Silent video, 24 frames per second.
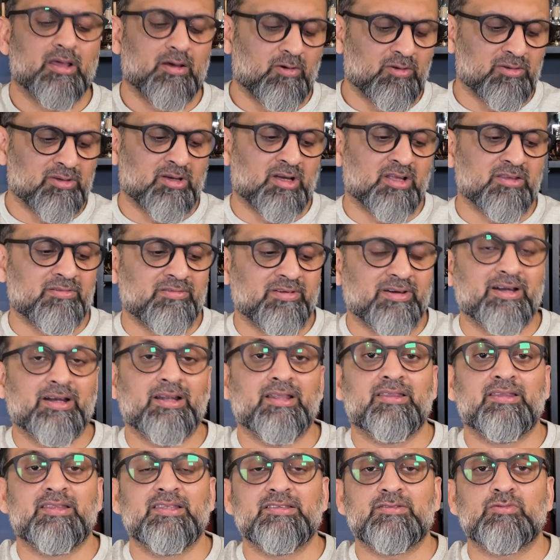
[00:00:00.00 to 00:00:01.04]
On the other
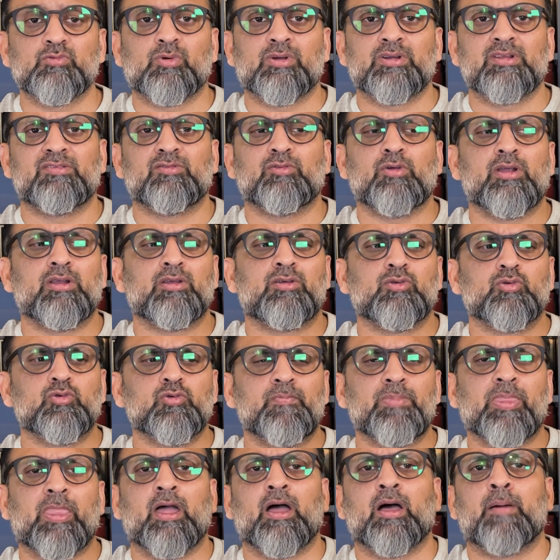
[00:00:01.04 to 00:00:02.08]
hand, this one is going
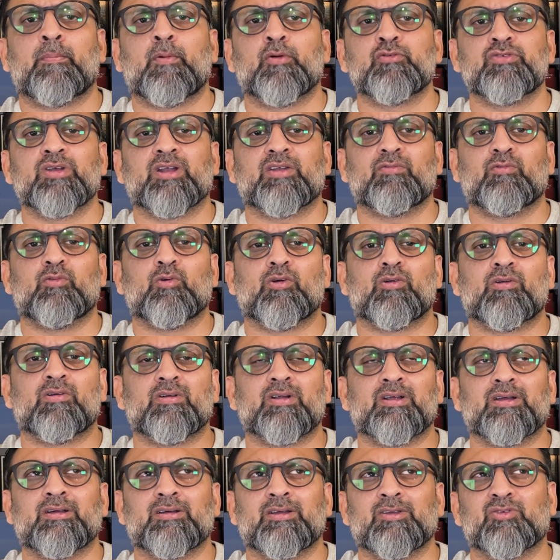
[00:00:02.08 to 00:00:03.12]
to uh, project for
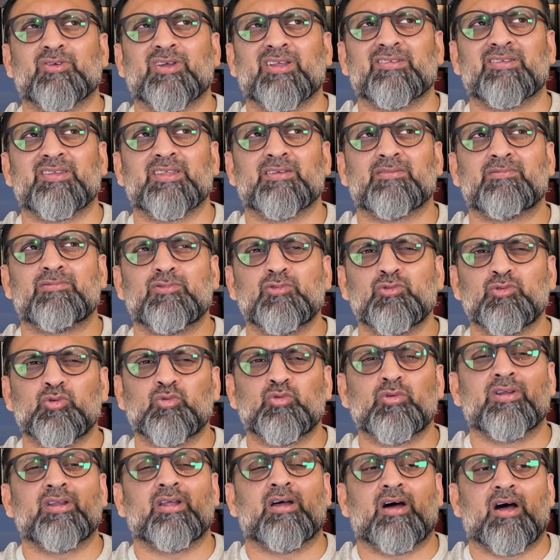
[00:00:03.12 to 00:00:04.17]
uh, you can say two to
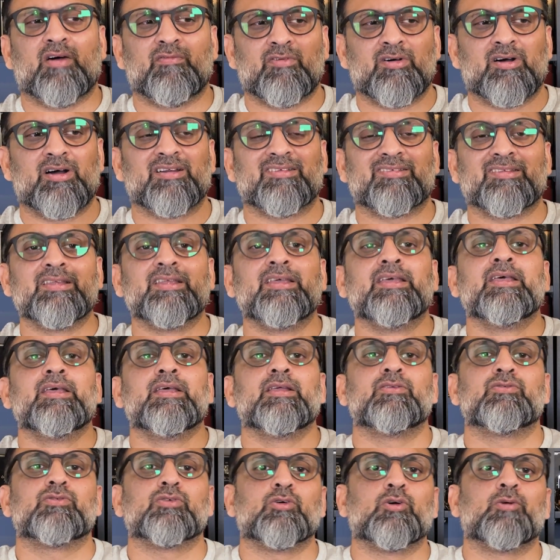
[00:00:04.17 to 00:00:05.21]
two and a half hours.
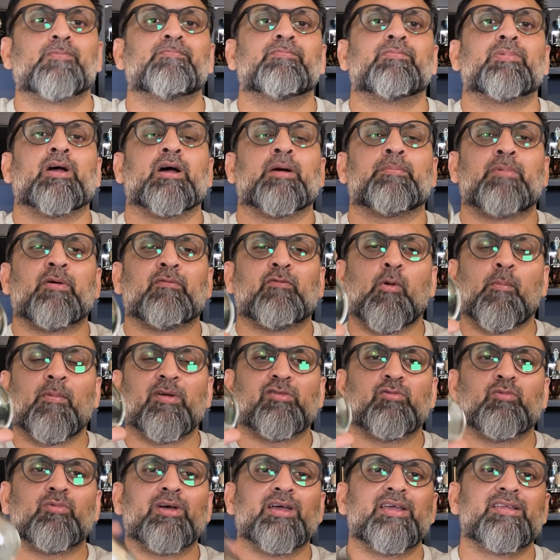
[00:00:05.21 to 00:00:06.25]
So uh,
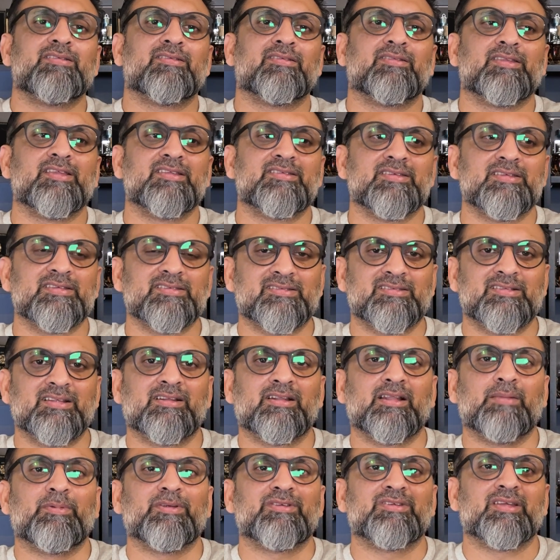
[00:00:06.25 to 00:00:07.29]
performance wise, this is a
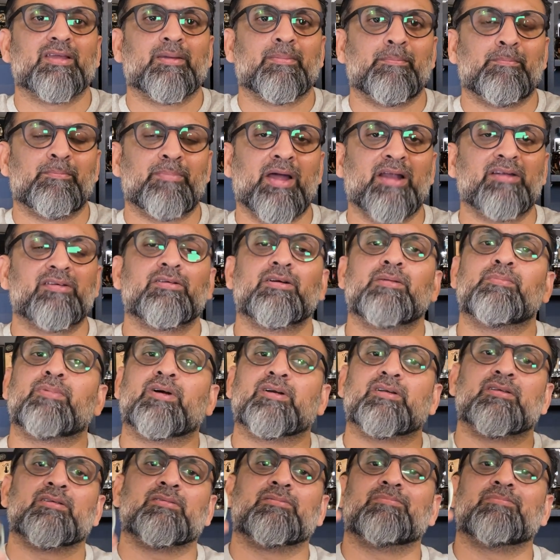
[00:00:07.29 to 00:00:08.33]
little bit better,
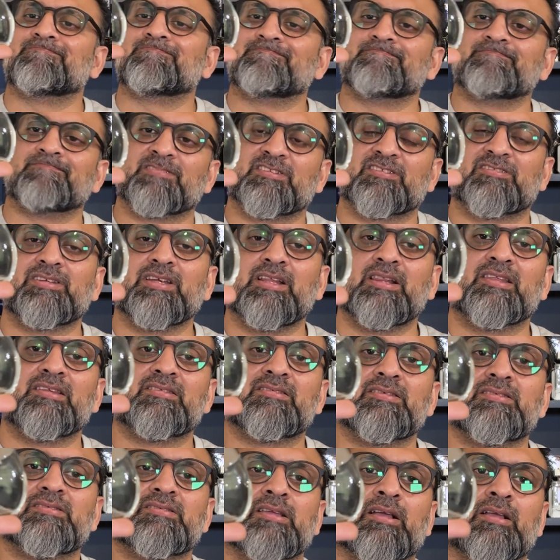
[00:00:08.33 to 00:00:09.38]
but still
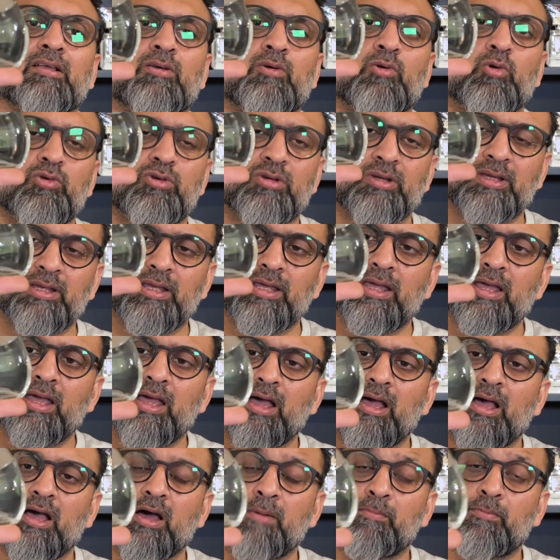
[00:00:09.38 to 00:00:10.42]
this is a good
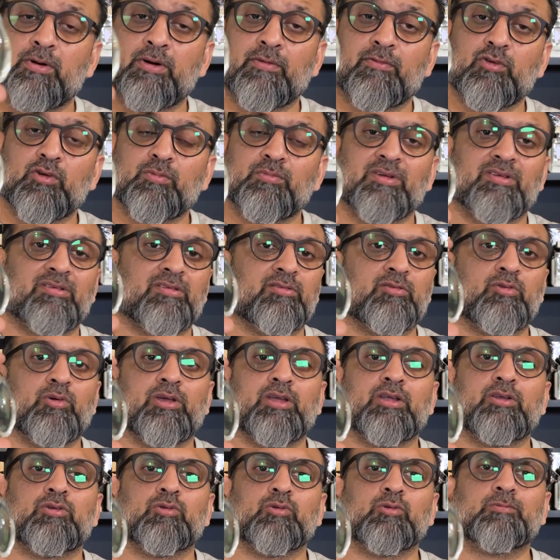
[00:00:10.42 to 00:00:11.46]
uh, perfume. It's
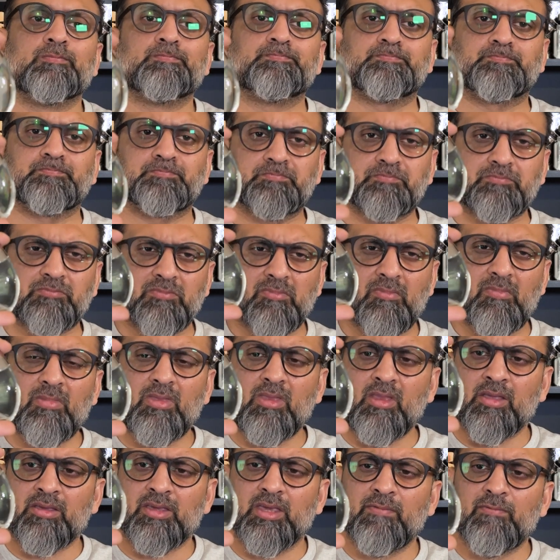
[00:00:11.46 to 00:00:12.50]
going to
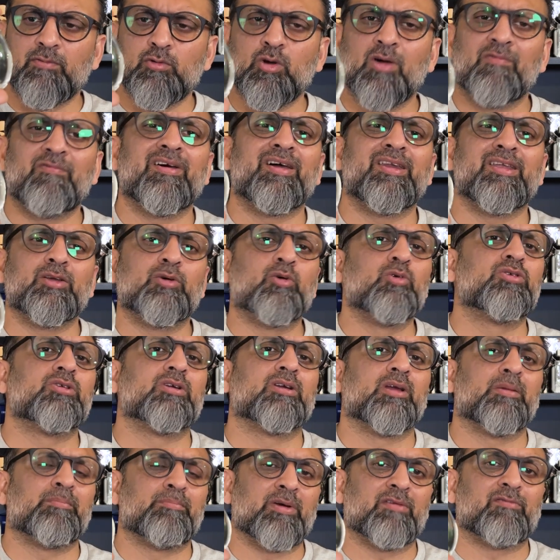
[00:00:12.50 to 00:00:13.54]
give you a very good
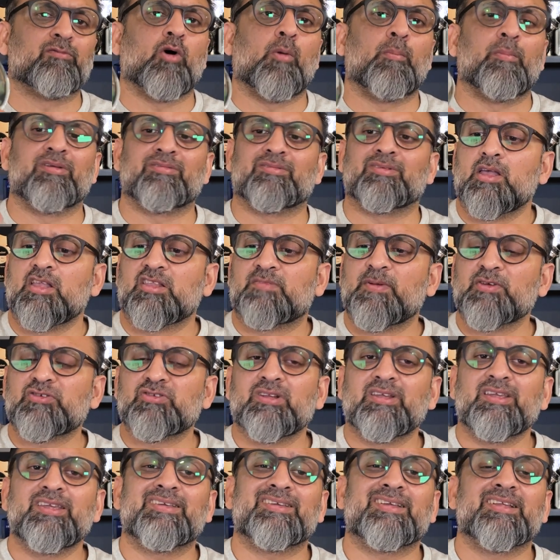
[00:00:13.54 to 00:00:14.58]
performance,
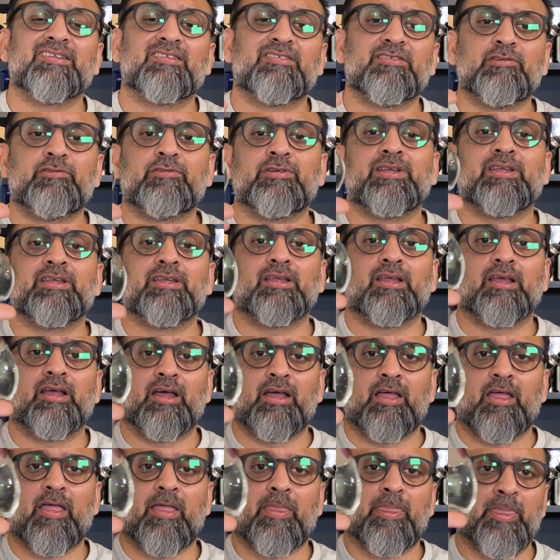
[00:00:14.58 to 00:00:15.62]
especially considering
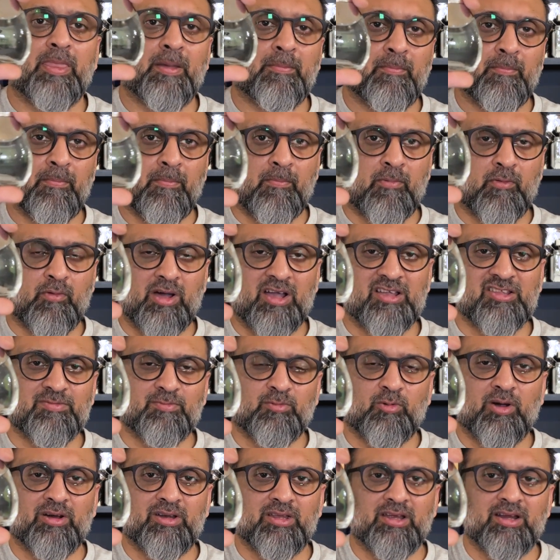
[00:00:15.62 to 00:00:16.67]
uh, the price
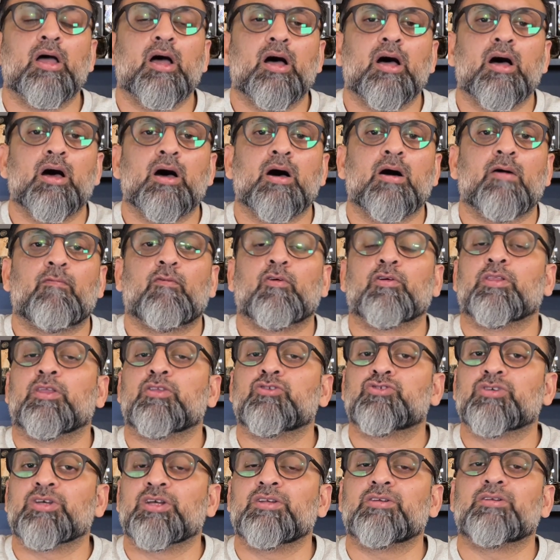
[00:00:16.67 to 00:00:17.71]
point here. Uh, for the
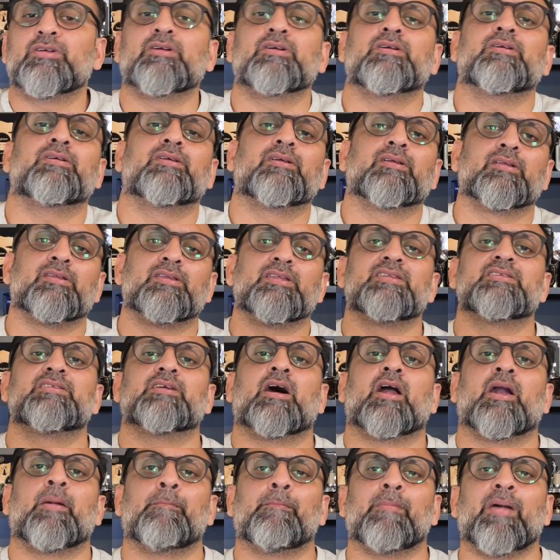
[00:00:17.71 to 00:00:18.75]
gender, these
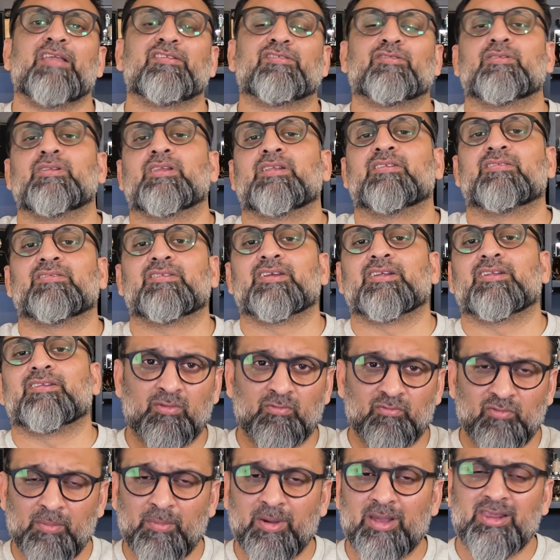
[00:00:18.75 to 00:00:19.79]
are masculine
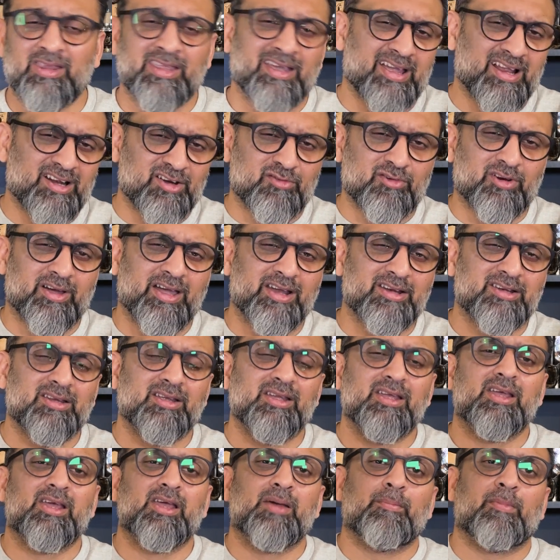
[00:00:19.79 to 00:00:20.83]
scents. Women, they can try it,
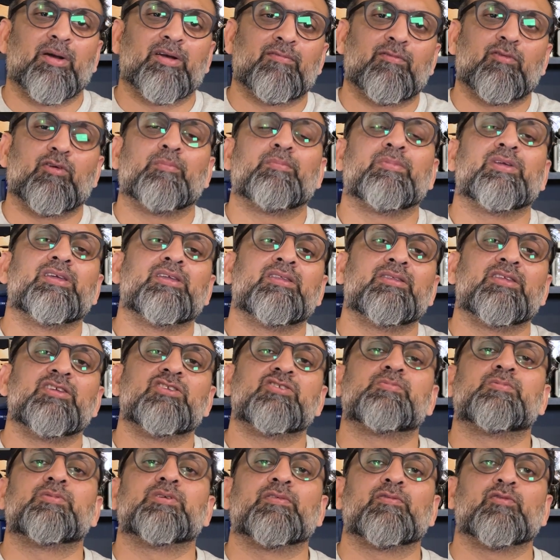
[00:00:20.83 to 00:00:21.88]
but for me,
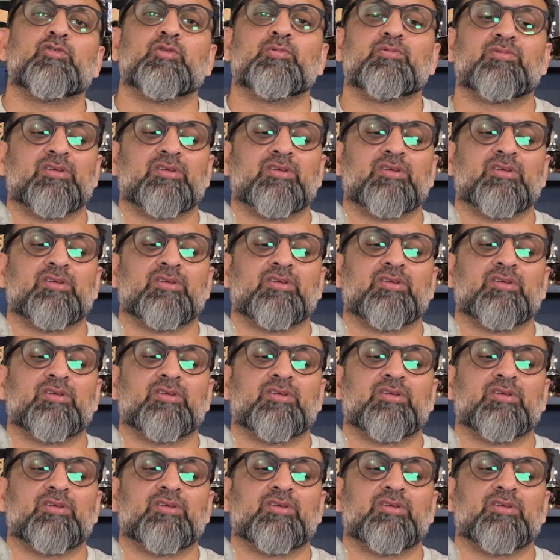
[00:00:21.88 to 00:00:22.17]
these perfumes